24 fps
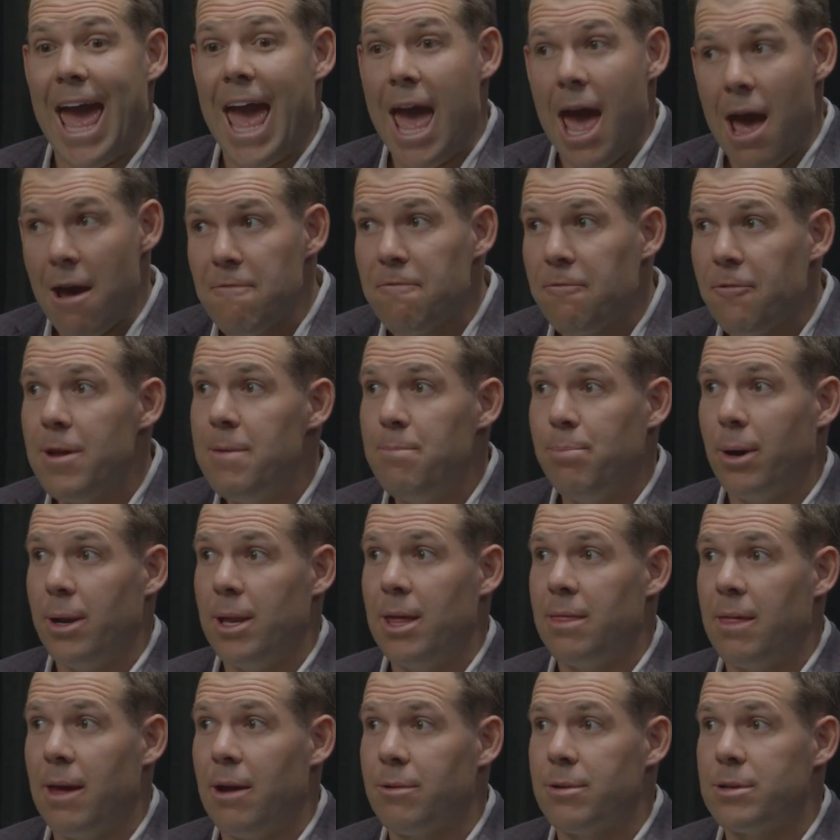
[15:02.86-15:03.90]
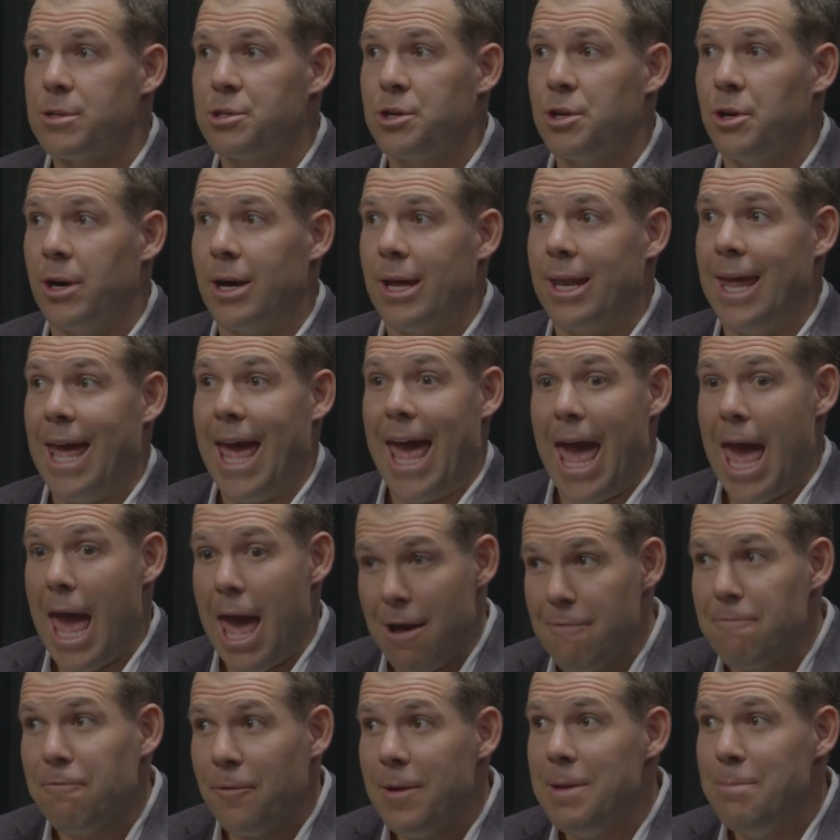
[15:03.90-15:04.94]
Everybody there is good.
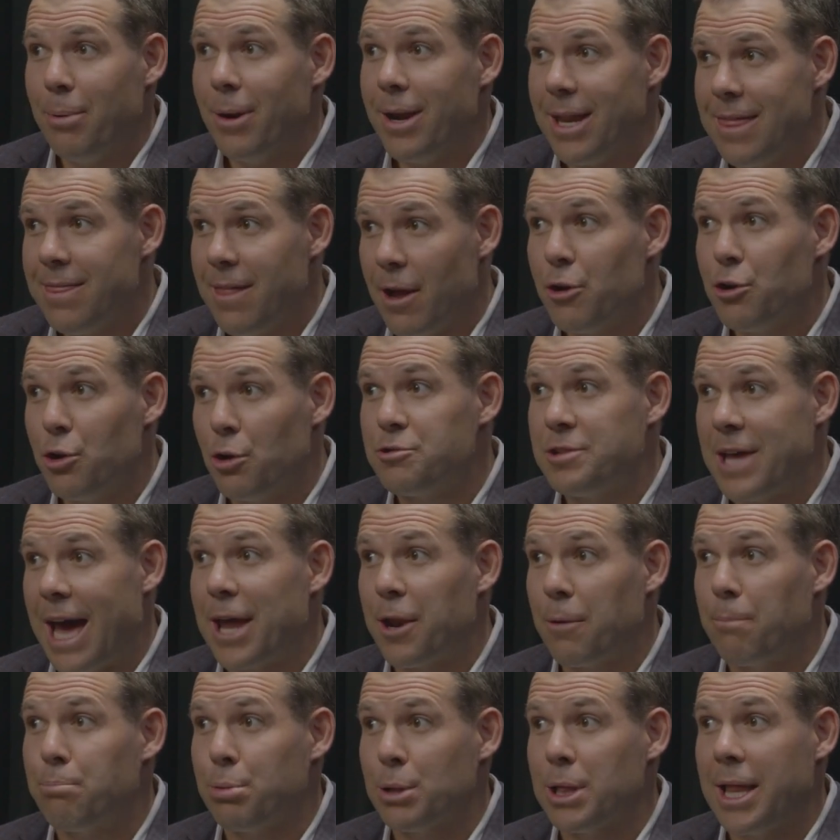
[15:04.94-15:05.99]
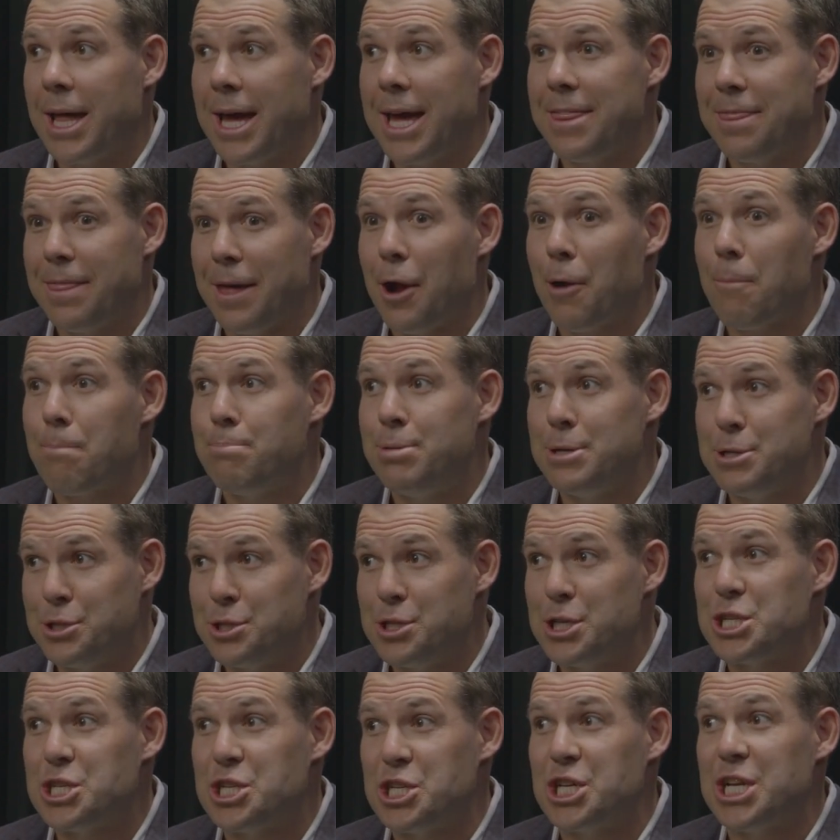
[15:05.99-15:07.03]
Everybody there knows how to play their
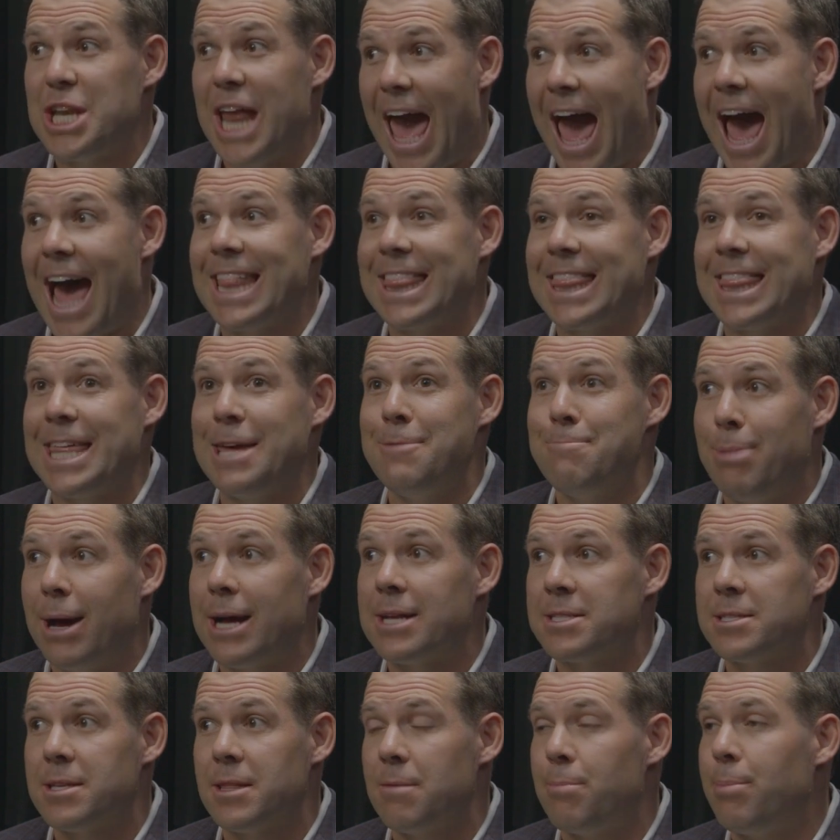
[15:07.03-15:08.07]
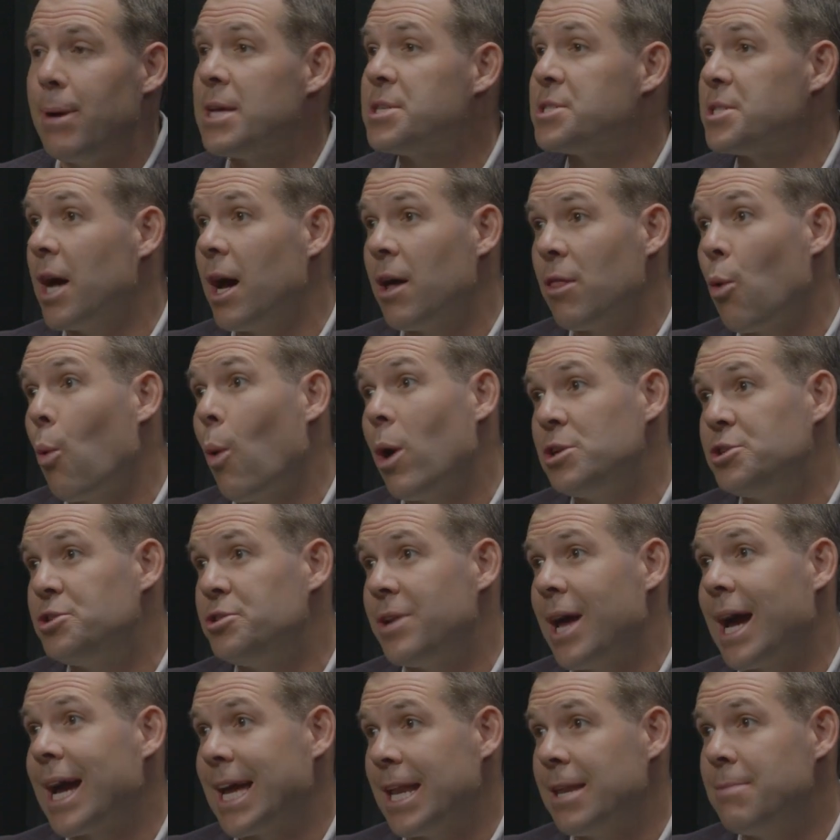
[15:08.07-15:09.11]
position at the best of the best. Otherwise, you're
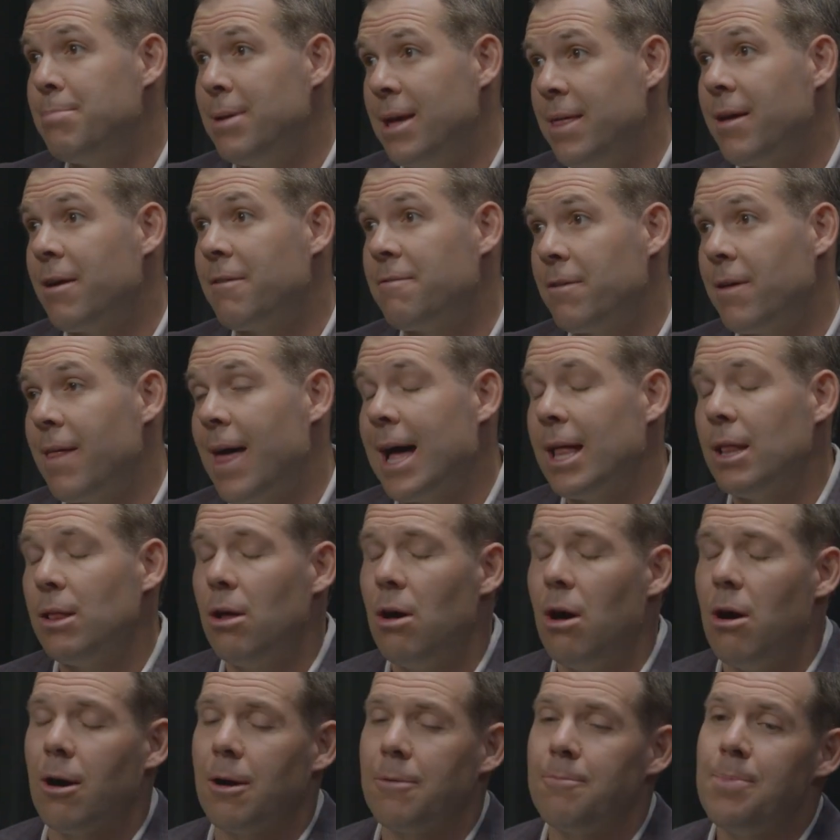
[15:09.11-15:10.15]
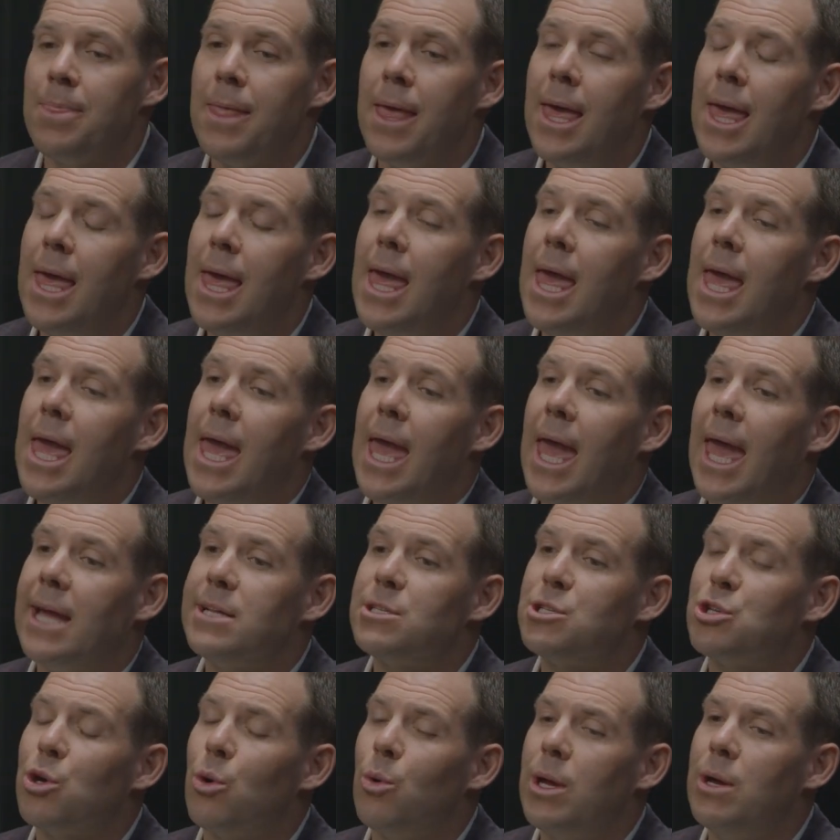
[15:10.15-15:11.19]
not going to be there for that long.
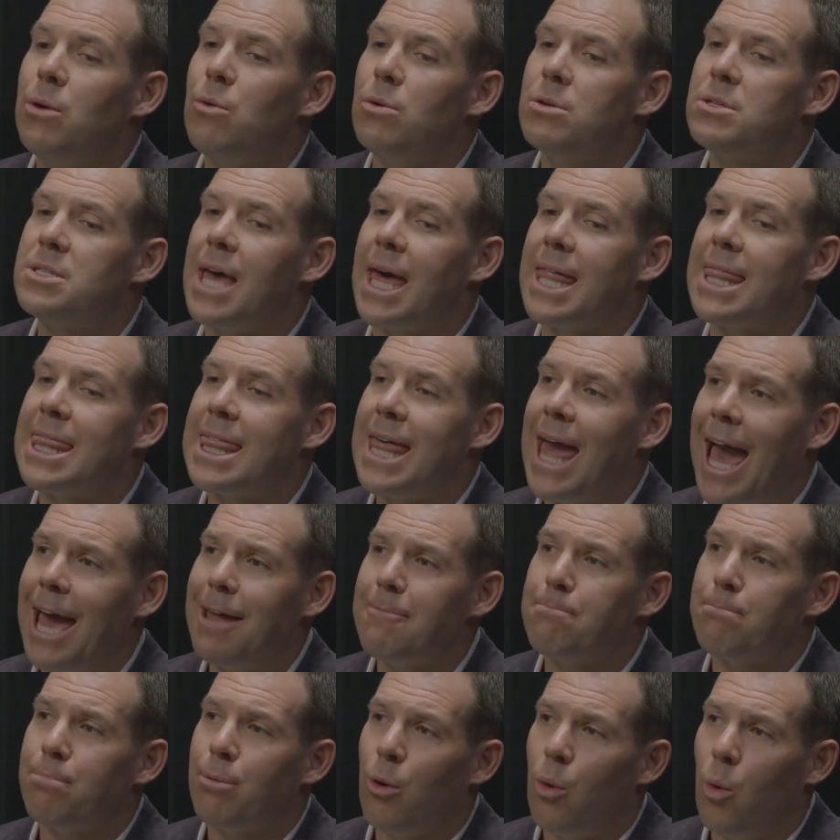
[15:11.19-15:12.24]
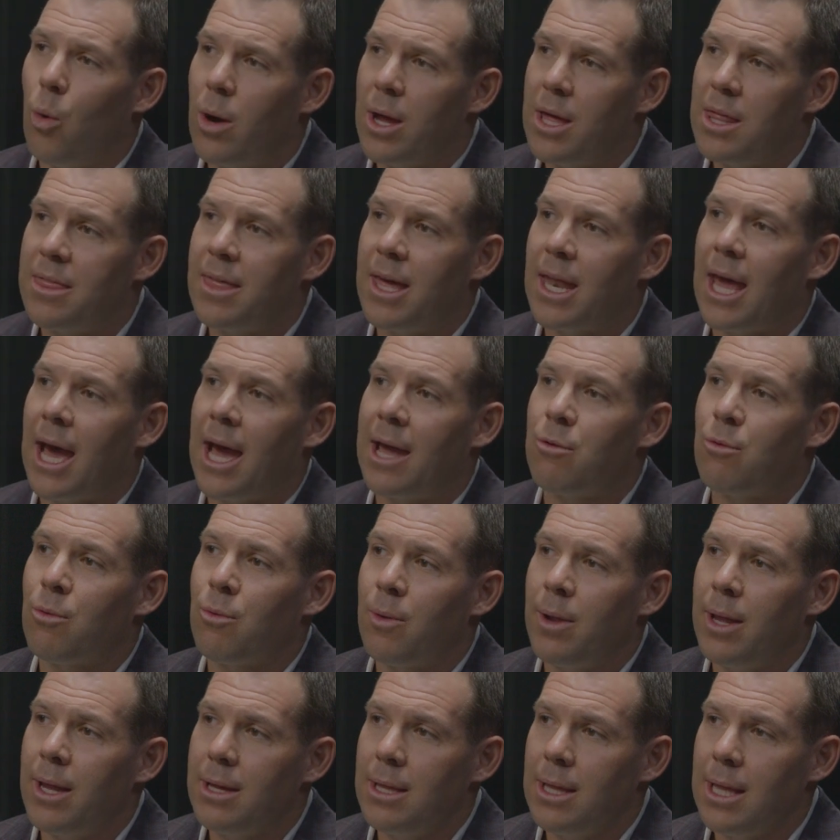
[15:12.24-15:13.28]
And so it was at that point that I
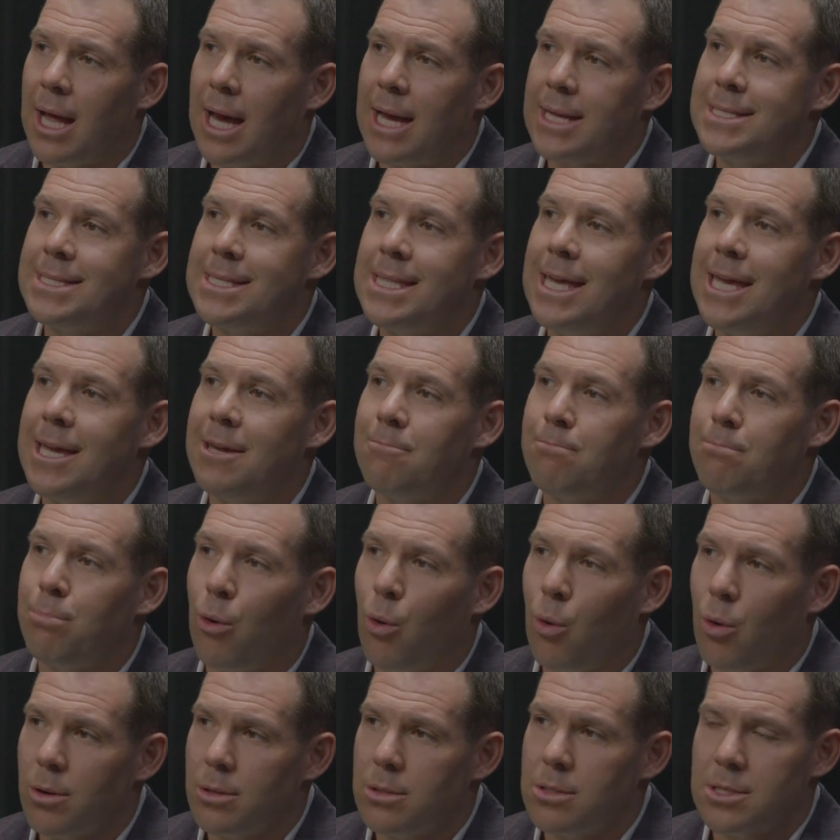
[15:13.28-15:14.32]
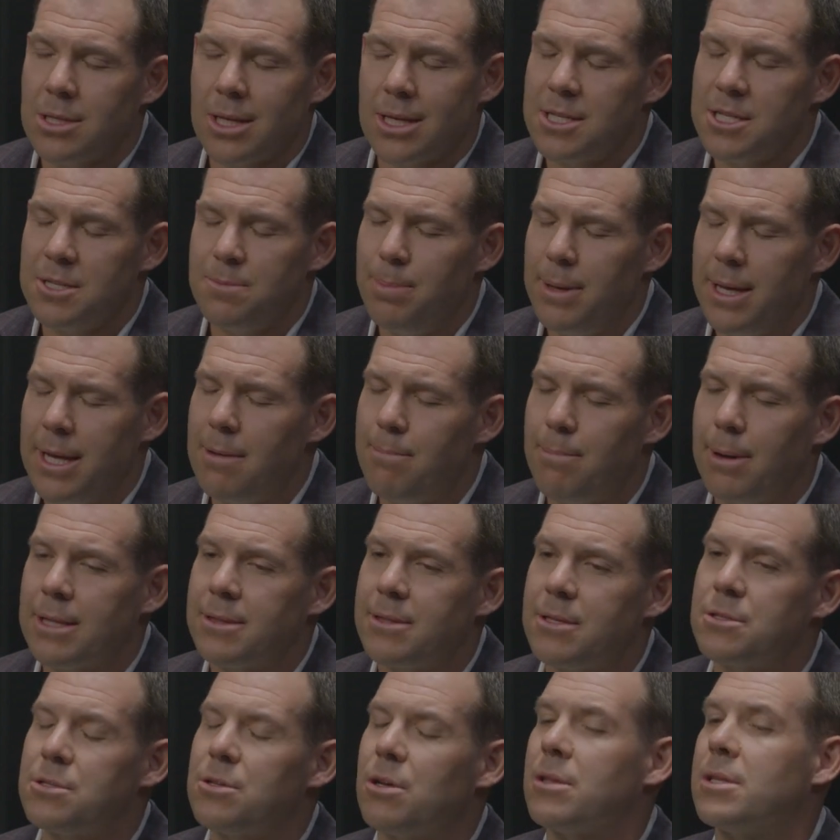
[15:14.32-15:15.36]
realized the importance, and I speak
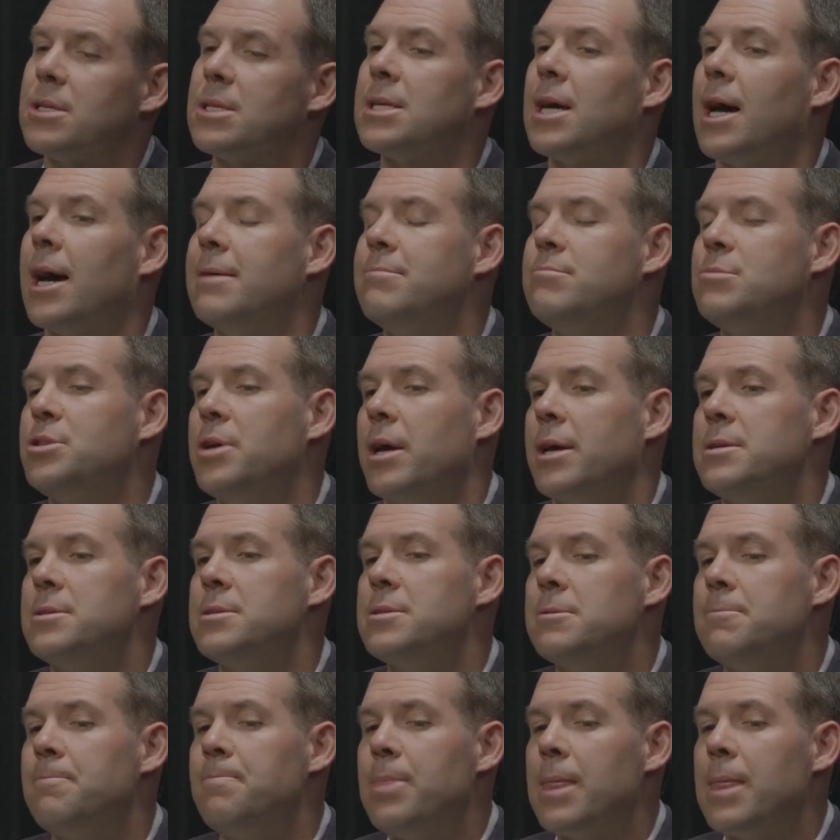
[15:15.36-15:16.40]
about this all the time, Chase,